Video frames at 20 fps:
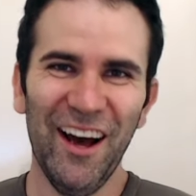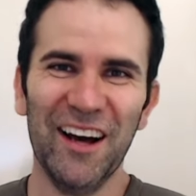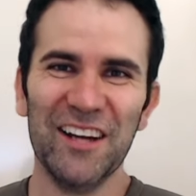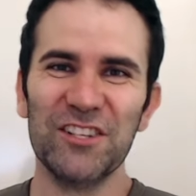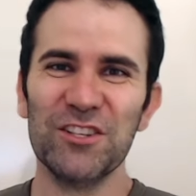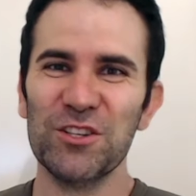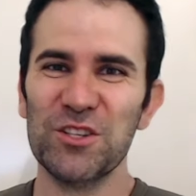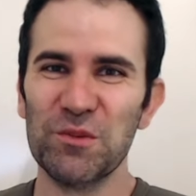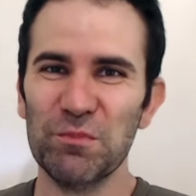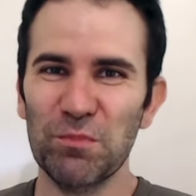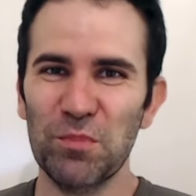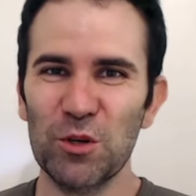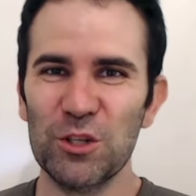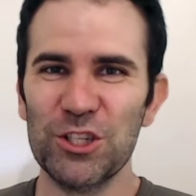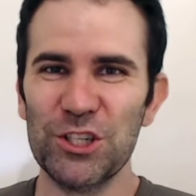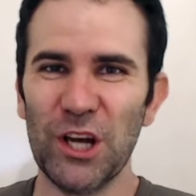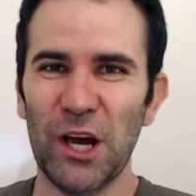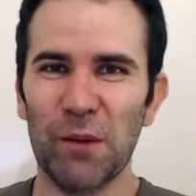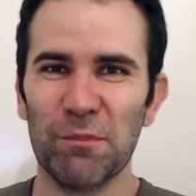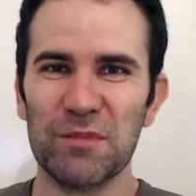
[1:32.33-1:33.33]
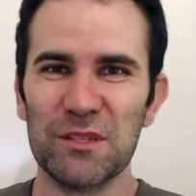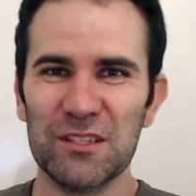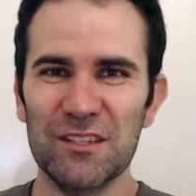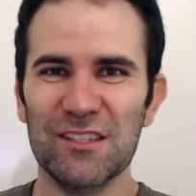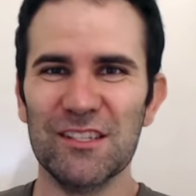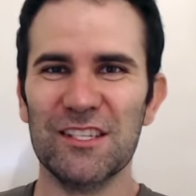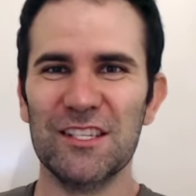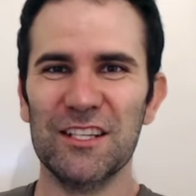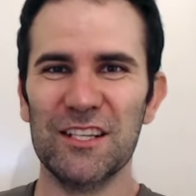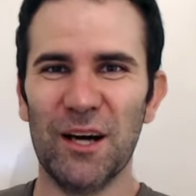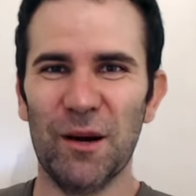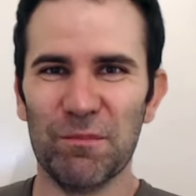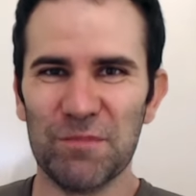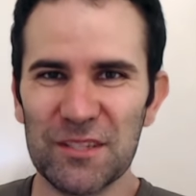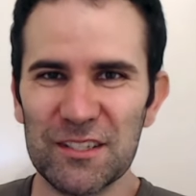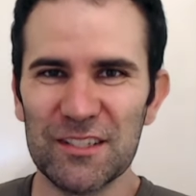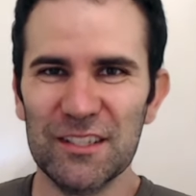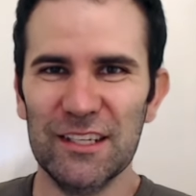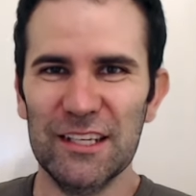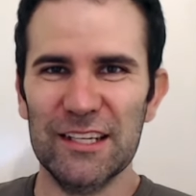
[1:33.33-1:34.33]
I do some push ups and sit
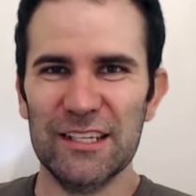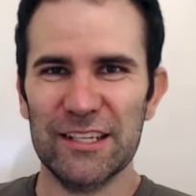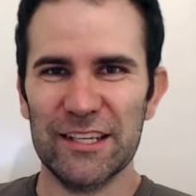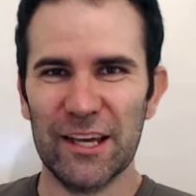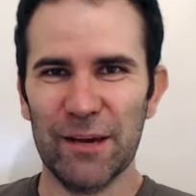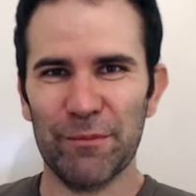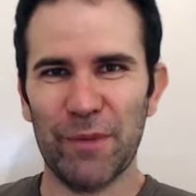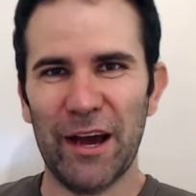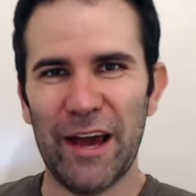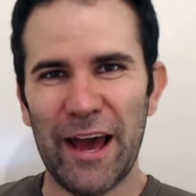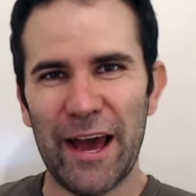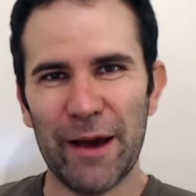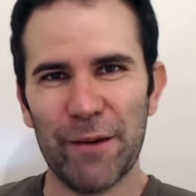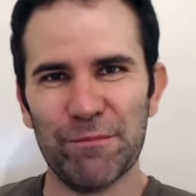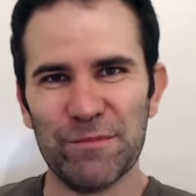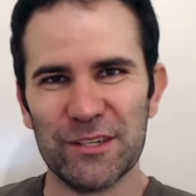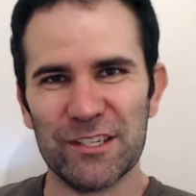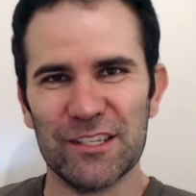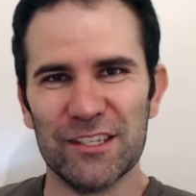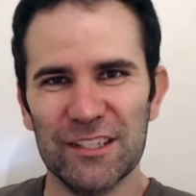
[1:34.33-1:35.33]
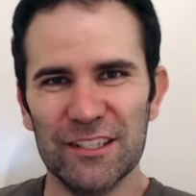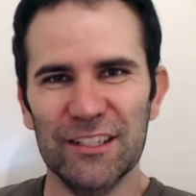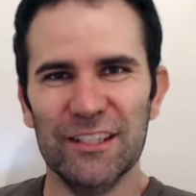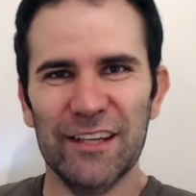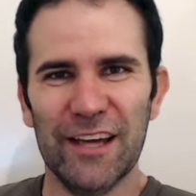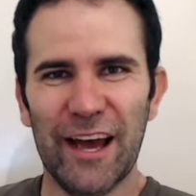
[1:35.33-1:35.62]
ups to get my abs,